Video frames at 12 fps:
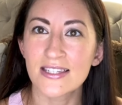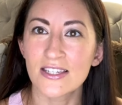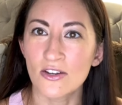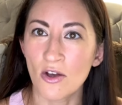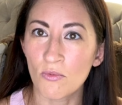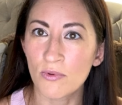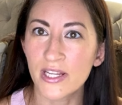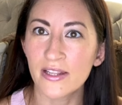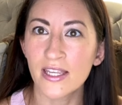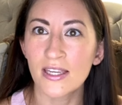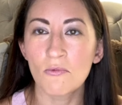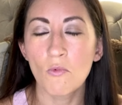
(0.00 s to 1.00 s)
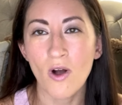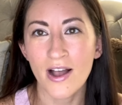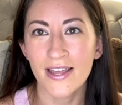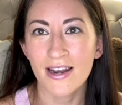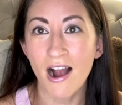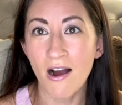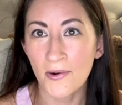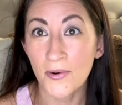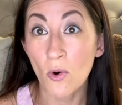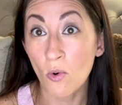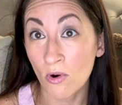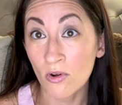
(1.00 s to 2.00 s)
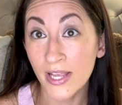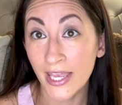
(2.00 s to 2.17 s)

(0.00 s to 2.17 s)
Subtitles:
really what our oral